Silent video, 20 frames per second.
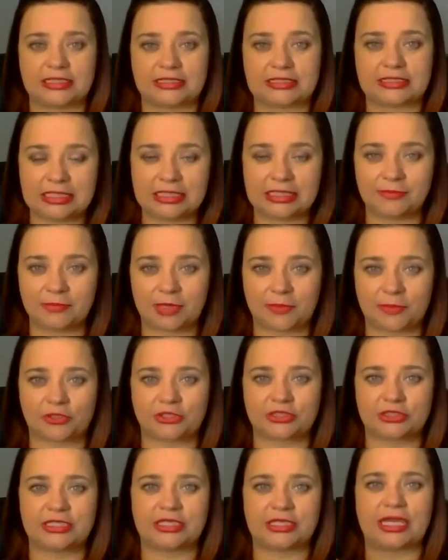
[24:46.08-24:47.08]
team
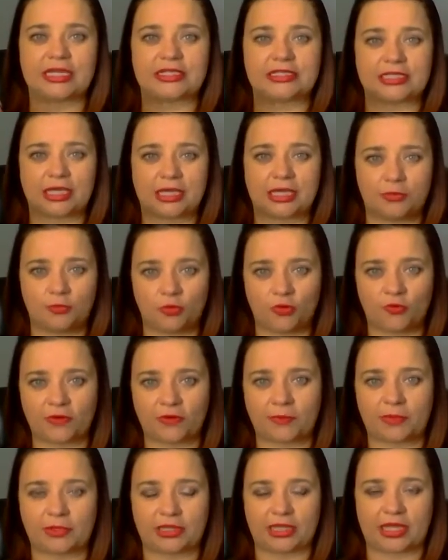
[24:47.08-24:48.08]
members to get to kind of move
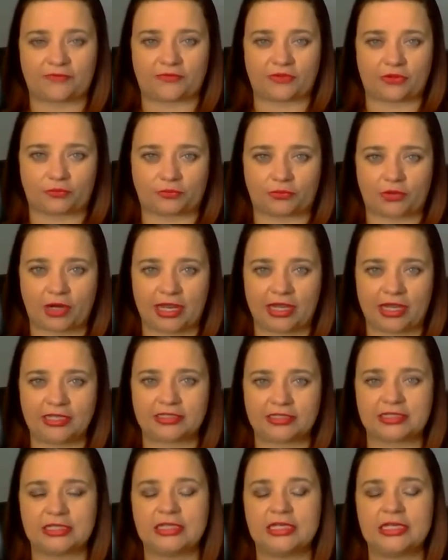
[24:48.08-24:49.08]
up a level,
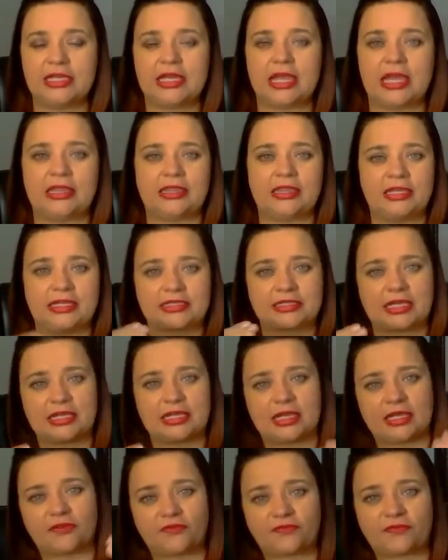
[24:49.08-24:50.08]
right? And then it's kind
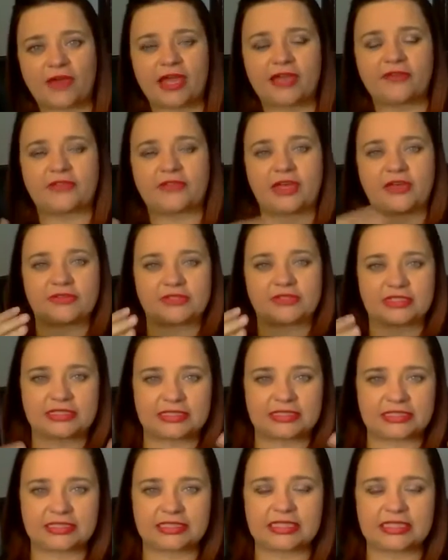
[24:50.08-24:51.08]
of like
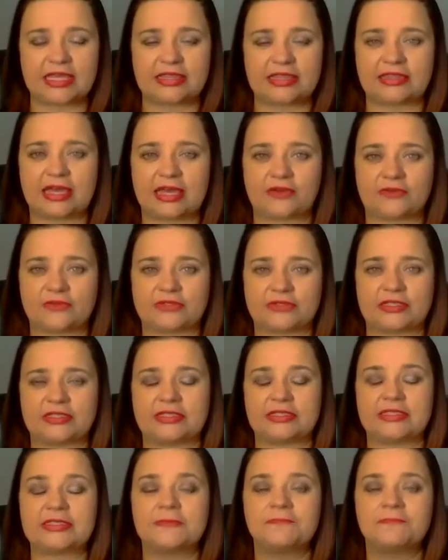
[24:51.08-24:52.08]
5,000s and
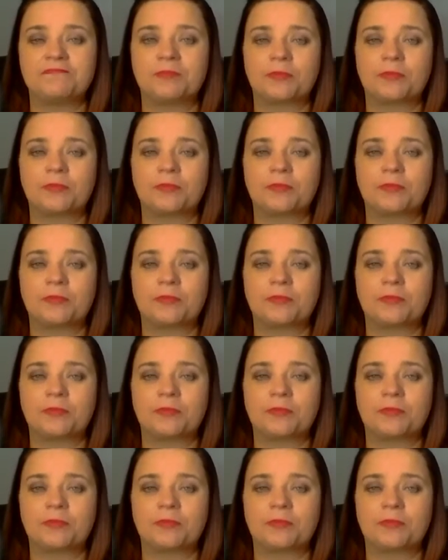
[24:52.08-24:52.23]
10,000s.